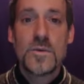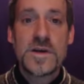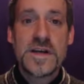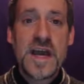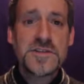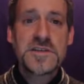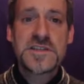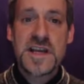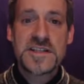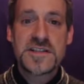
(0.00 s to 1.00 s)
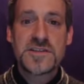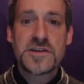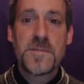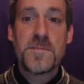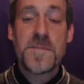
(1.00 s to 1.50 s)
What natural selection is
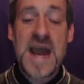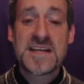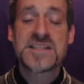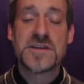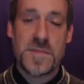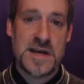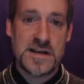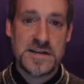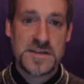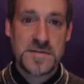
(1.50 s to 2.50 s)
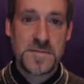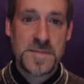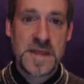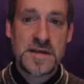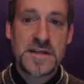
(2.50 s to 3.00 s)
going to maximize
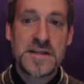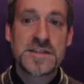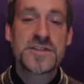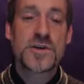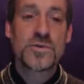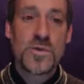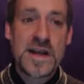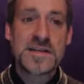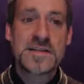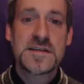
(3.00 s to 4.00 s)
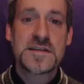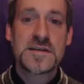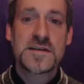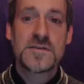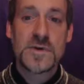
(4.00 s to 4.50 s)
is direct
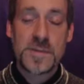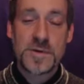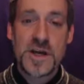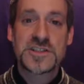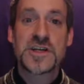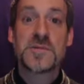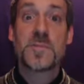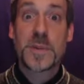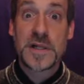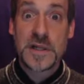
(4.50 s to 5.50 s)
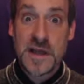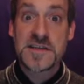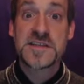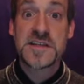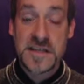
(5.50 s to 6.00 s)
reproduction
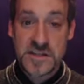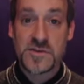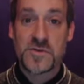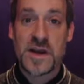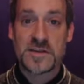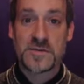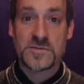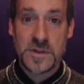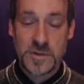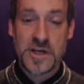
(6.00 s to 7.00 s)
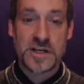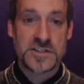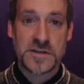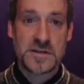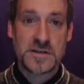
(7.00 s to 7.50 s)
plus indirect
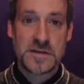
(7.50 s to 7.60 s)
reproduction.